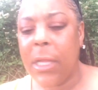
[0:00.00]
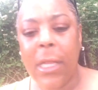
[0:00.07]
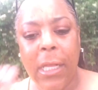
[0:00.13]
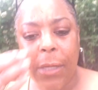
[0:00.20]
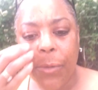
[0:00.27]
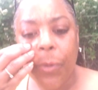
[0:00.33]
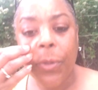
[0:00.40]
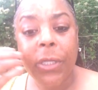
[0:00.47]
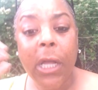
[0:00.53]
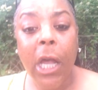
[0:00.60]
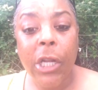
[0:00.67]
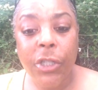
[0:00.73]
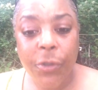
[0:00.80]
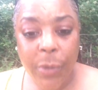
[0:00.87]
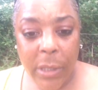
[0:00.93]
It was
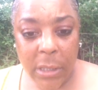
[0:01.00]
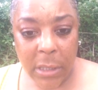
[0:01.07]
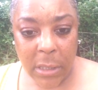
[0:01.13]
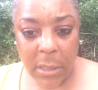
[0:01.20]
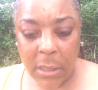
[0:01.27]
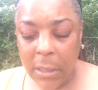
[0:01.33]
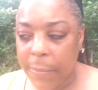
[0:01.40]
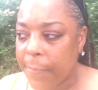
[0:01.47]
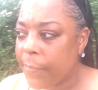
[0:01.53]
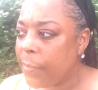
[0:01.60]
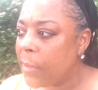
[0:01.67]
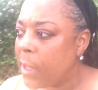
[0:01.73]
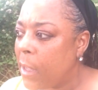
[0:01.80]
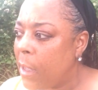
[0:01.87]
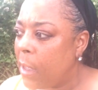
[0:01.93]
hundreds
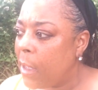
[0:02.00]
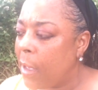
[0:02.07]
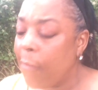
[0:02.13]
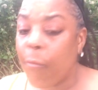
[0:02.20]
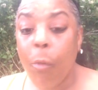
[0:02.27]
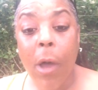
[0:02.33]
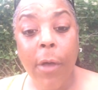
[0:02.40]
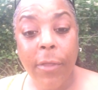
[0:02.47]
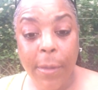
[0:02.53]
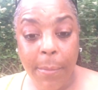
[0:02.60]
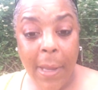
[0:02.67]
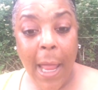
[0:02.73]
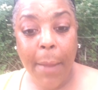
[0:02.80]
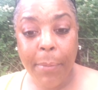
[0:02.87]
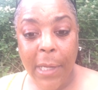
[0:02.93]
of wealthy
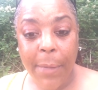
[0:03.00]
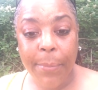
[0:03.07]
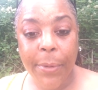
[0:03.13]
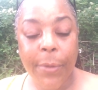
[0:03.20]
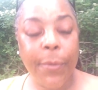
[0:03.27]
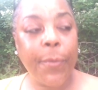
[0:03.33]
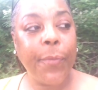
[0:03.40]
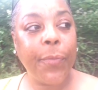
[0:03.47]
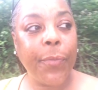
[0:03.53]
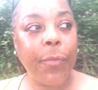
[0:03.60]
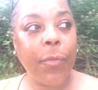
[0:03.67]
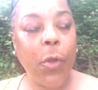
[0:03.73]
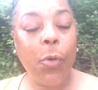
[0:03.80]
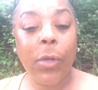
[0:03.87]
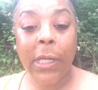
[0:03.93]
black people
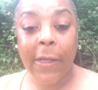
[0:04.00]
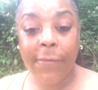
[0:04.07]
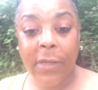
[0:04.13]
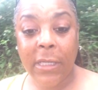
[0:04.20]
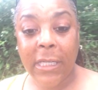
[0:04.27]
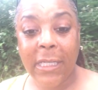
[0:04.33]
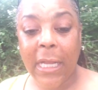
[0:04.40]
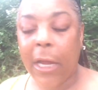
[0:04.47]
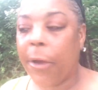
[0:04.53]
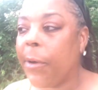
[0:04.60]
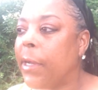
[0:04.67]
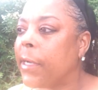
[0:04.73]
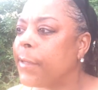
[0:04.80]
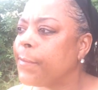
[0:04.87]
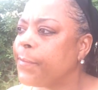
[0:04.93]
who lived in this area.